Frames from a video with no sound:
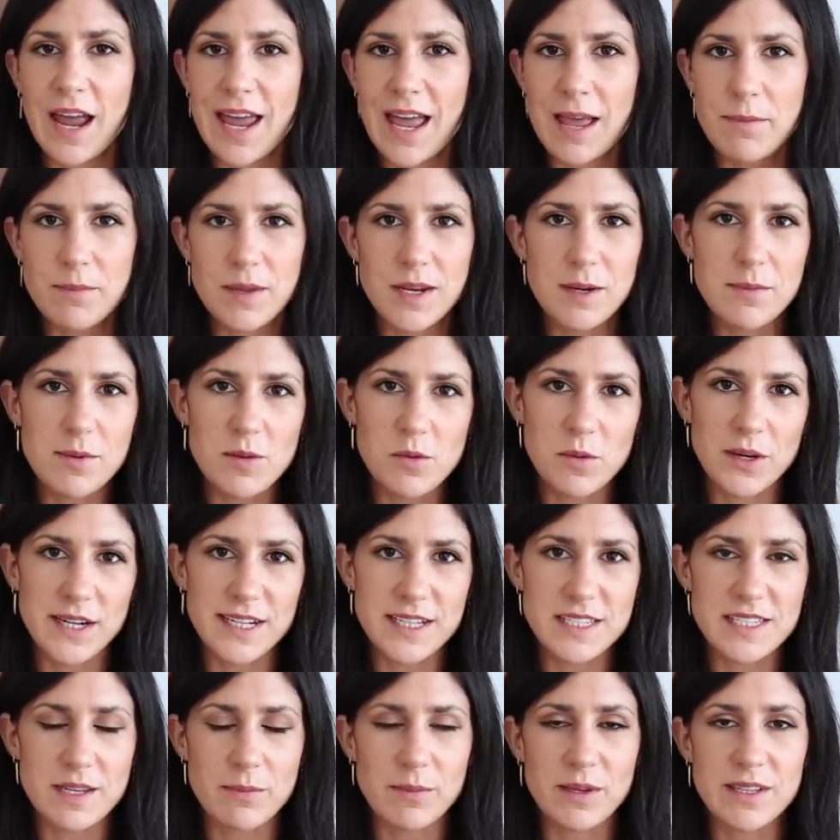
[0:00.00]
I am going to be
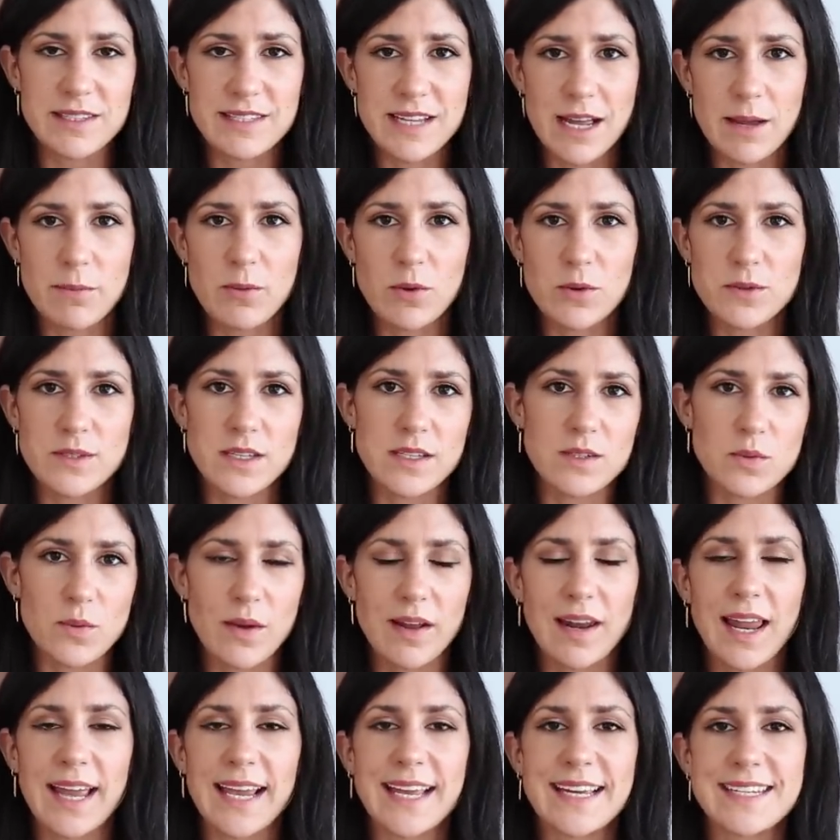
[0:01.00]
running some examples as
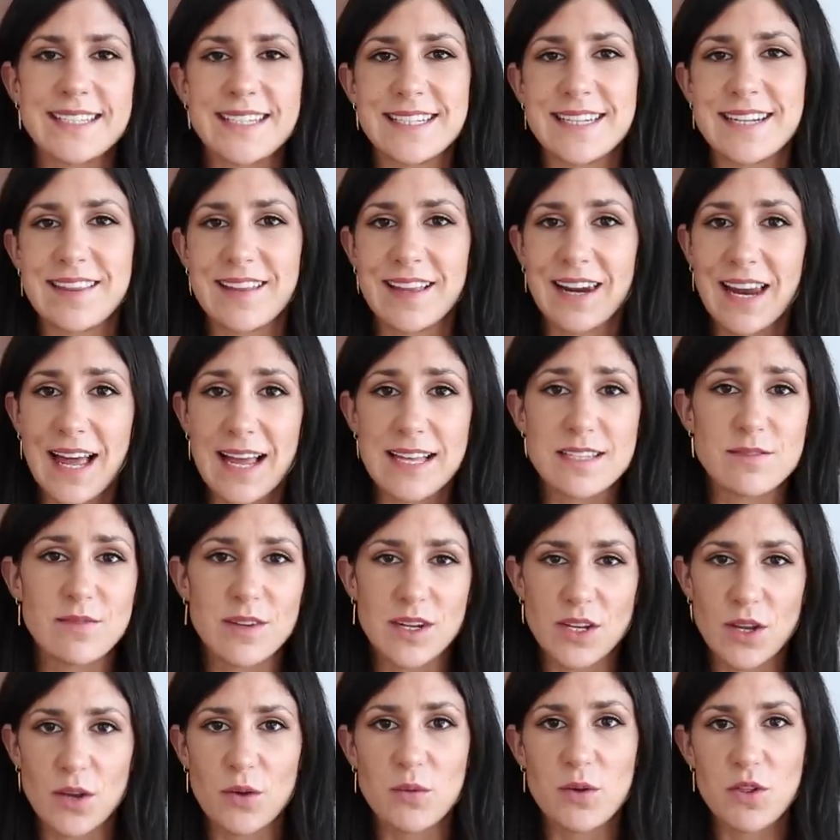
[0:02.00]
well, like I did in the last
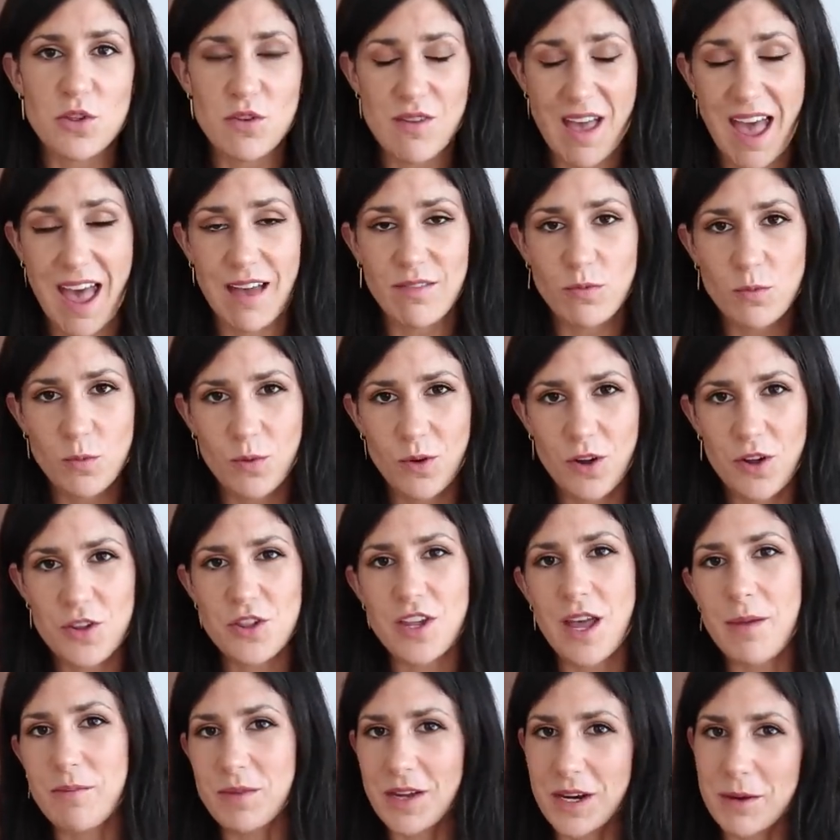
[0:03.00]
video, which if you haven't
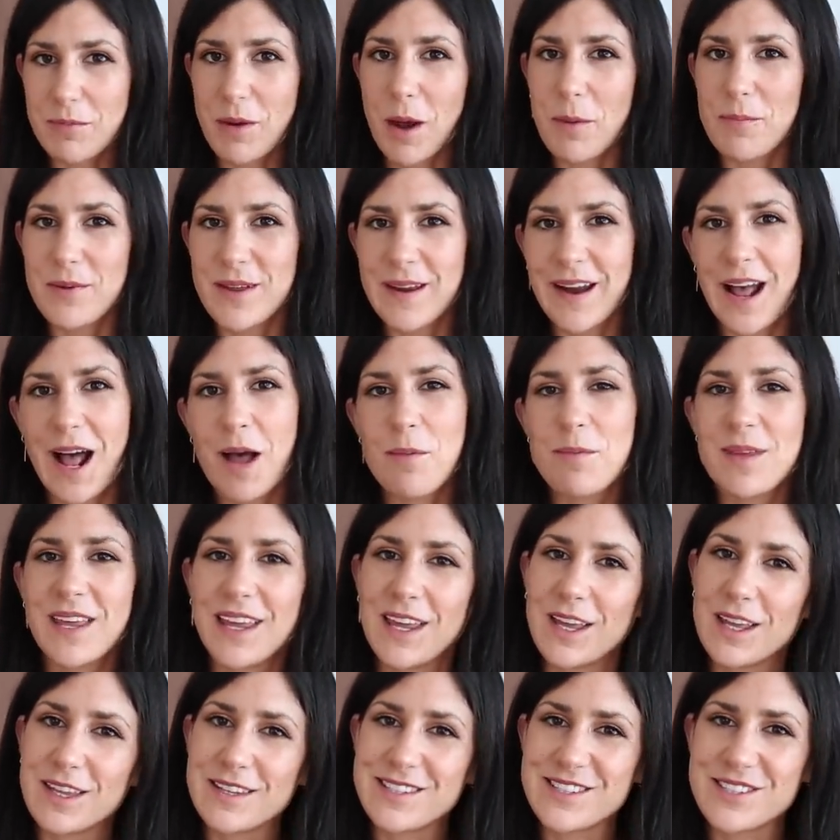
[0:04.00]
watched, I'm going to pop it up
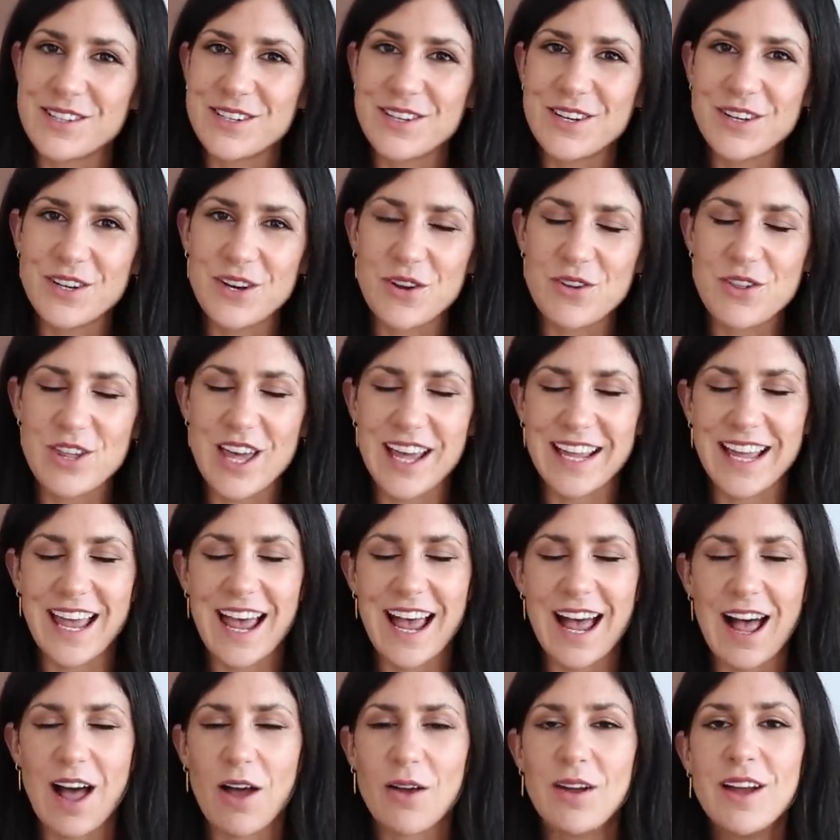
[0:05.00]
here so you can go check
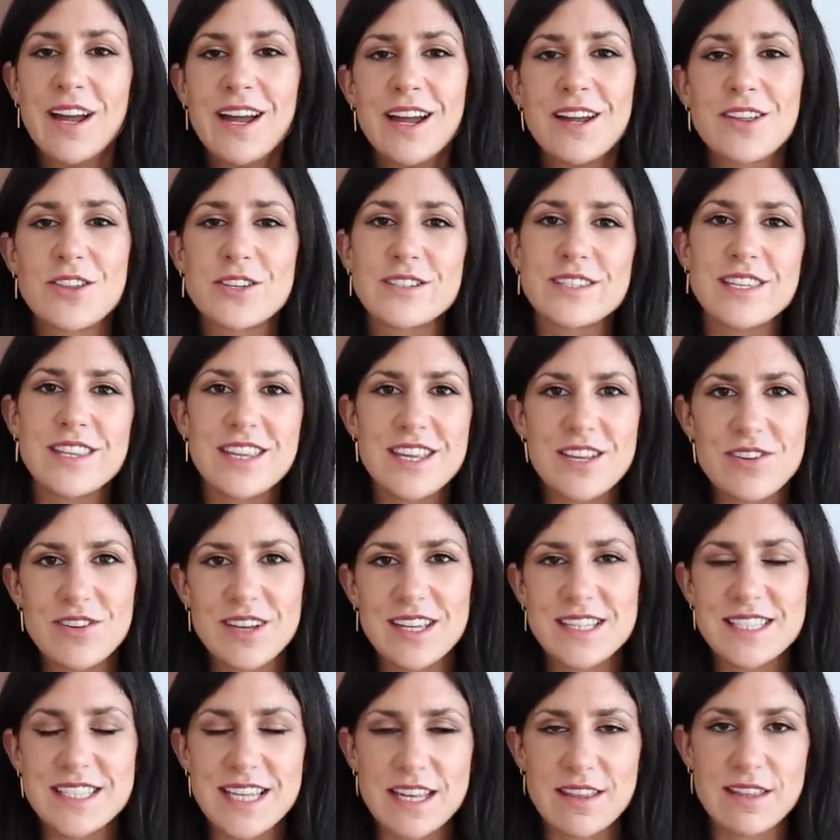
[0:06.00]
it out, just so that
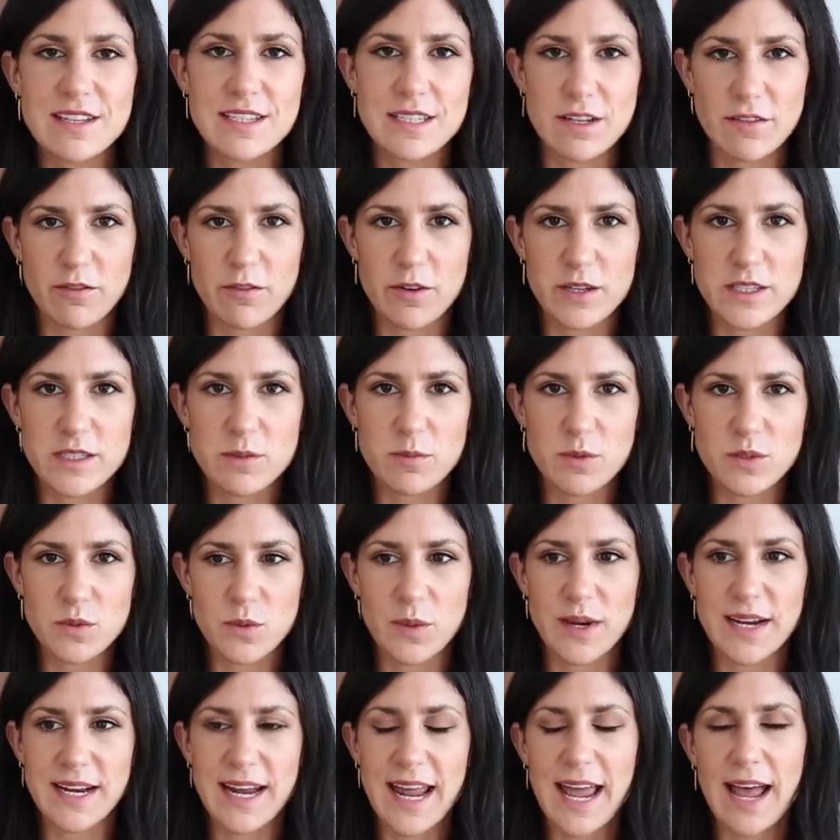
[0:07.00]
you can see the difference
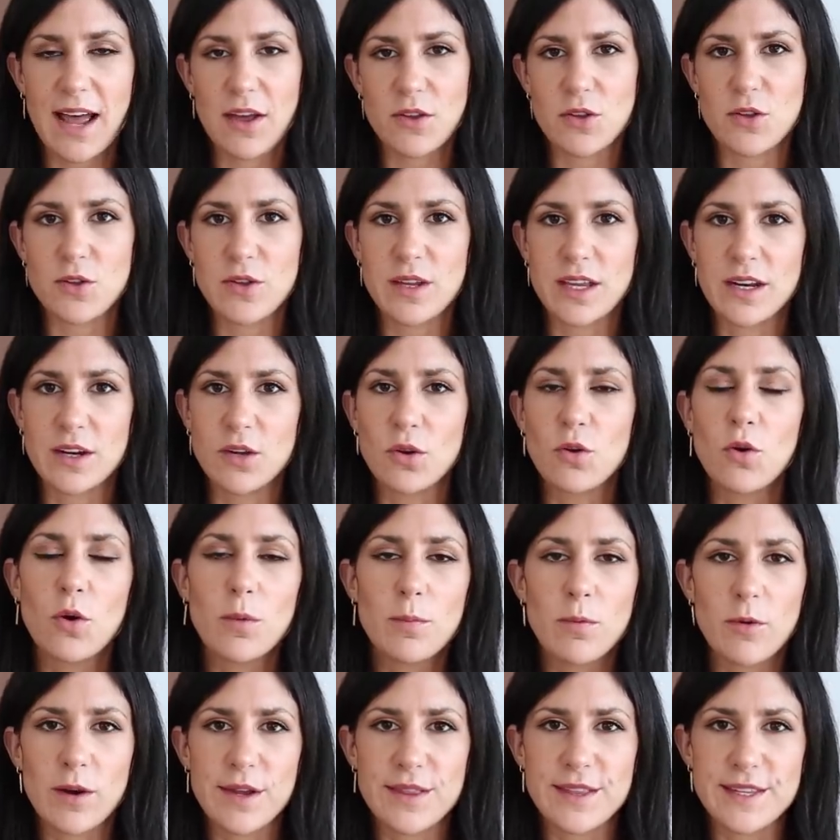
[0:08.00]
between how you can
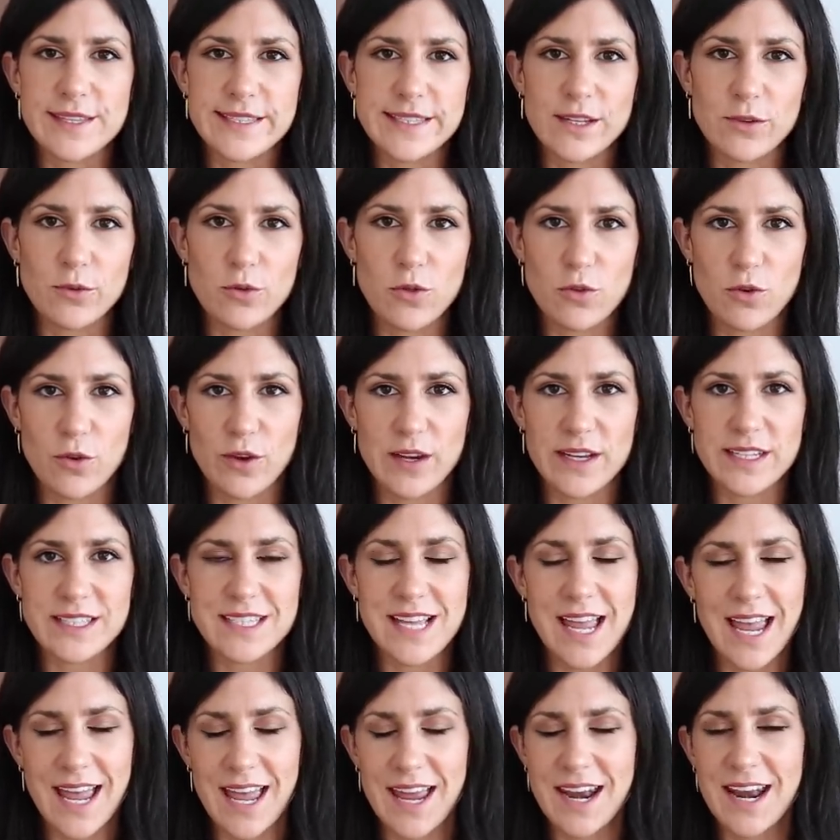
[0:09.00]
incorporate these little
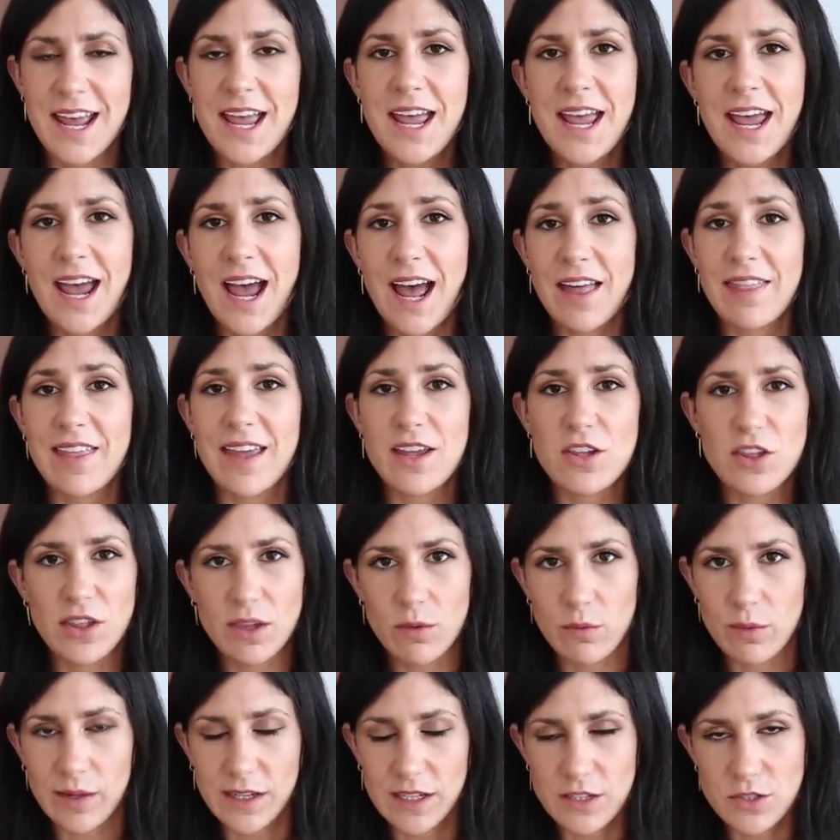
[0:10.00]
tricks and how they
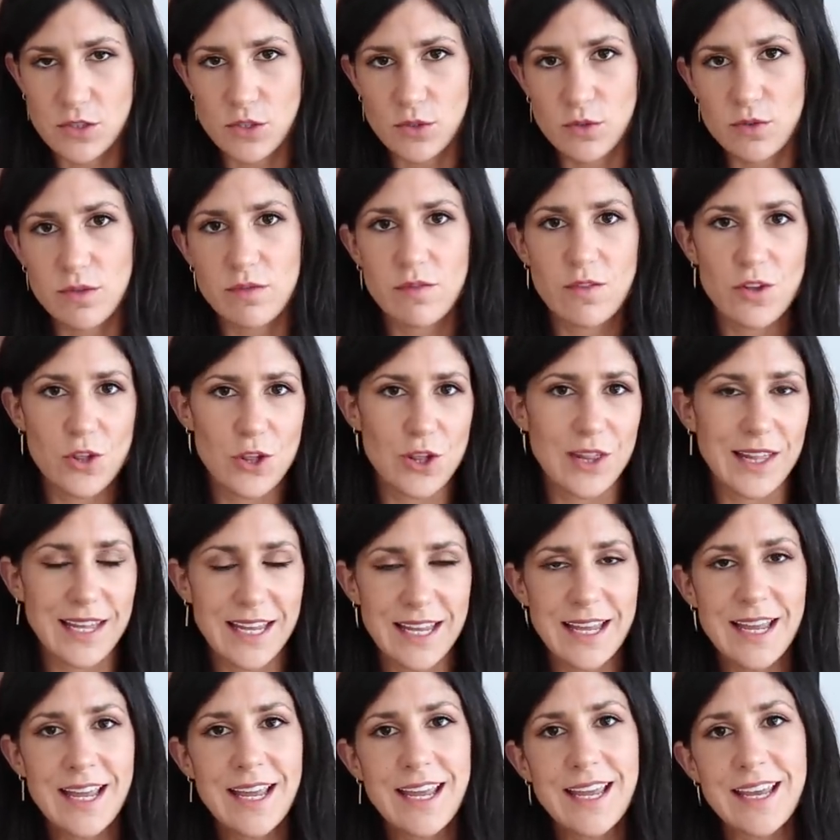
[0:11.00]
actually really do
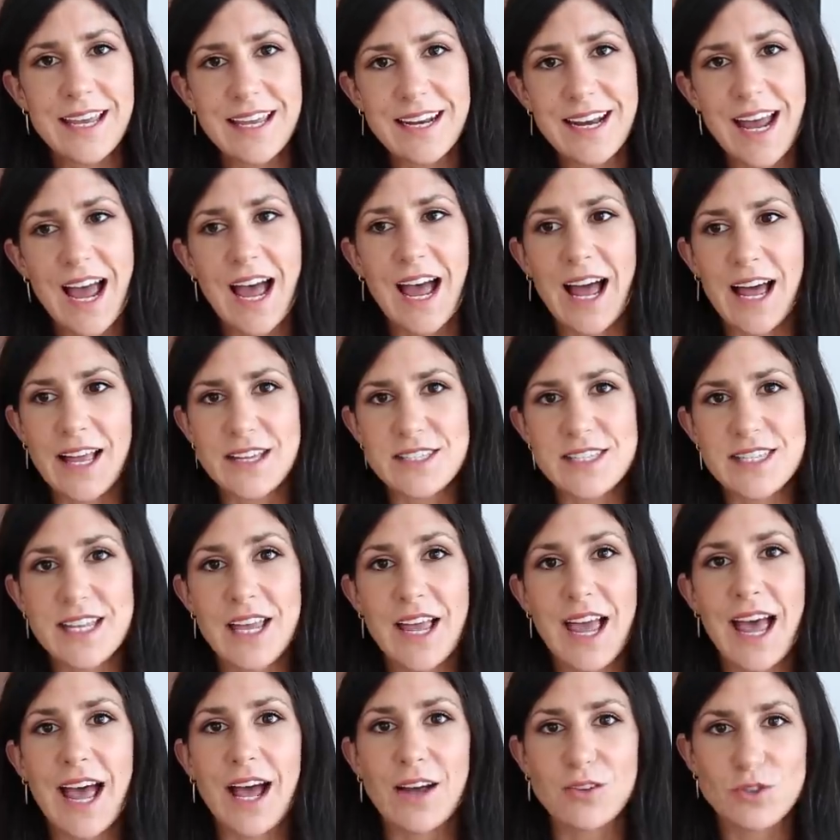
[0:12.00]
visually enhance
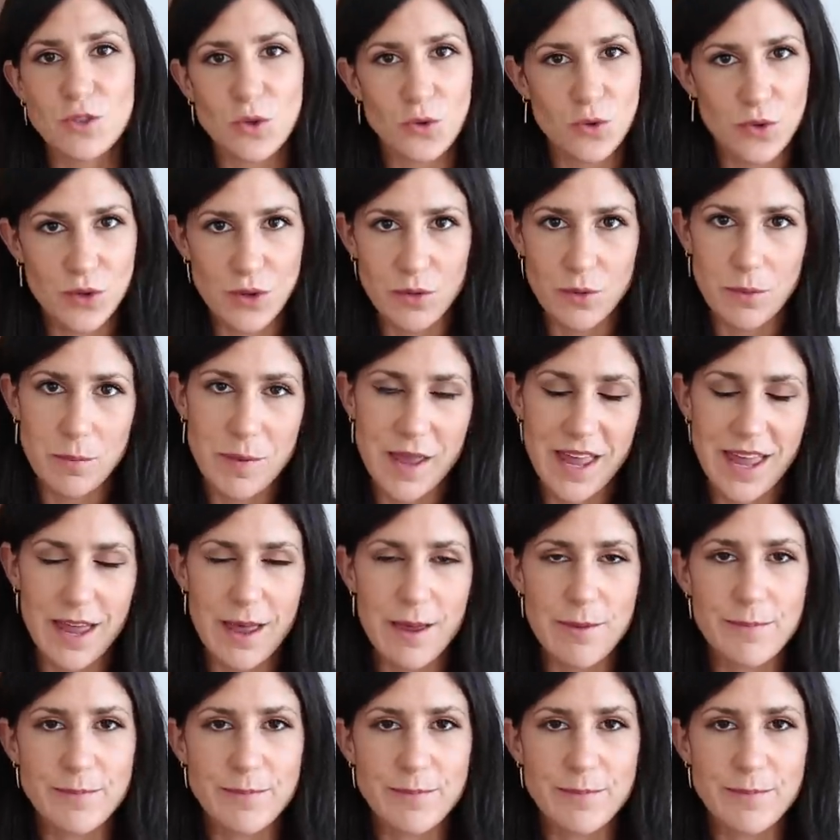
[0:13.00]
how tall you appear.